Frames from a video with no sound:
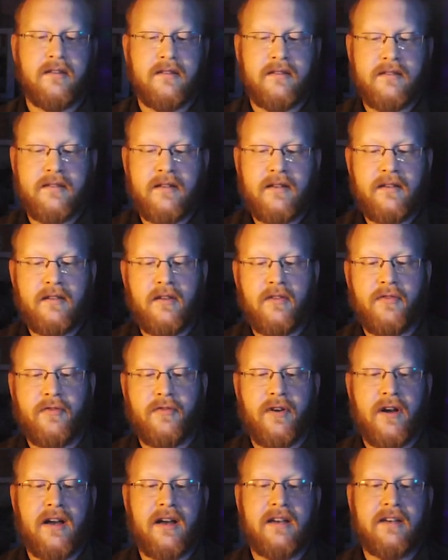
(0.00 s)
is
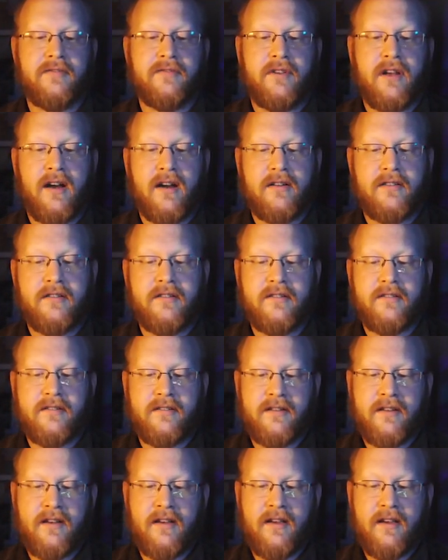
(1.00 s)
the 5
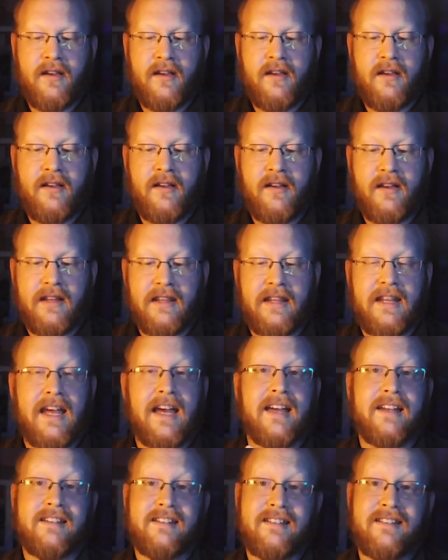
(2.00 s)
Doctors.
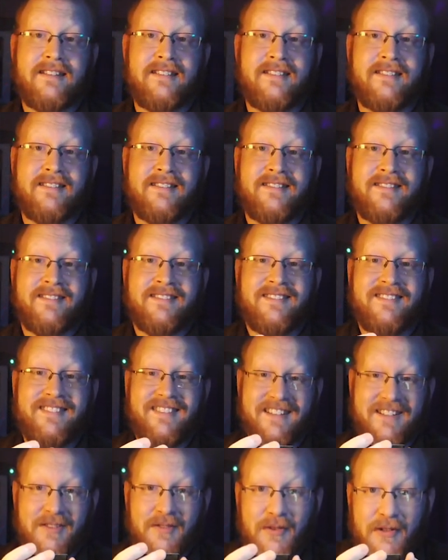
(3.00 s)
That
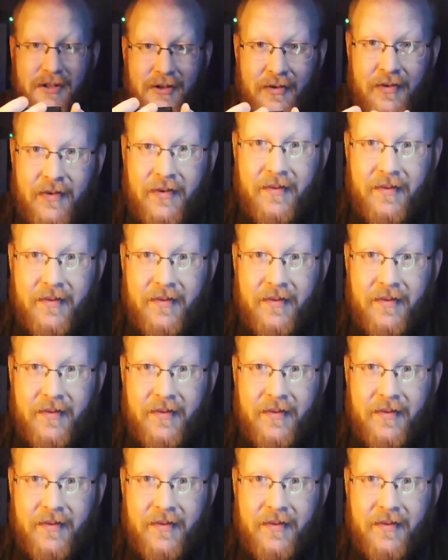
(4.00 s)
is